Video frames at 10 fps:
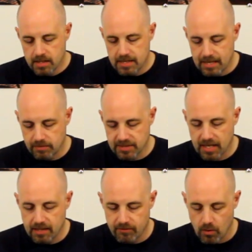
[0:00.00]
That was
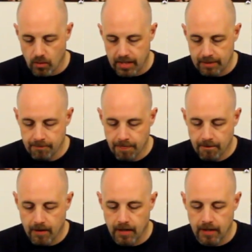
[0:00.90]
kind of annoying.
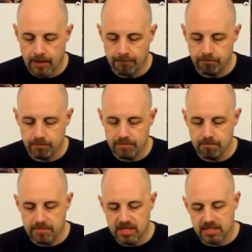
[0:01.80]

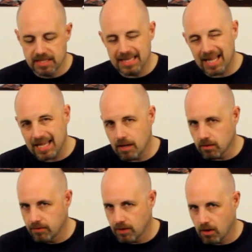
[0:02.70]
The
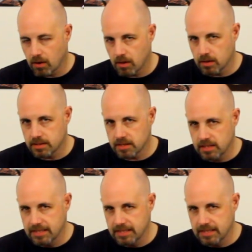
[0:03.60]
layout of the cards